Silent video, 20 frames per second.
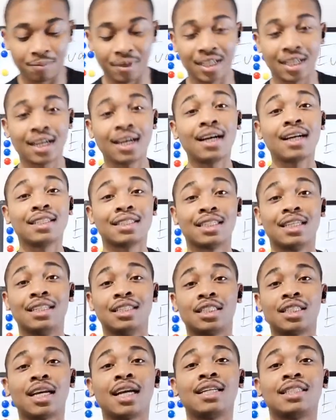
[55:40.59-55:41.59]
Because in
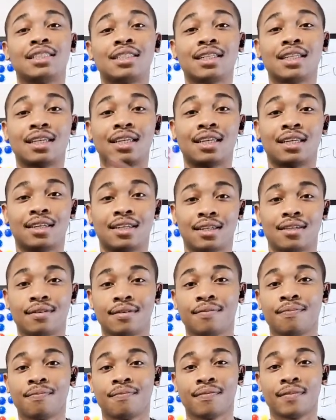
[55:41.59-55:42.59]
chess,
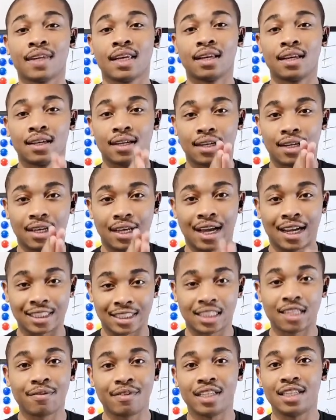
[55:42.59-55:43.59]

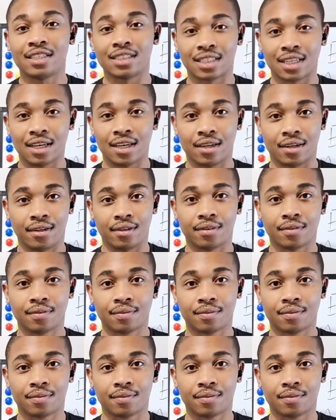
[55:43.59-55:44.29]
activity is king.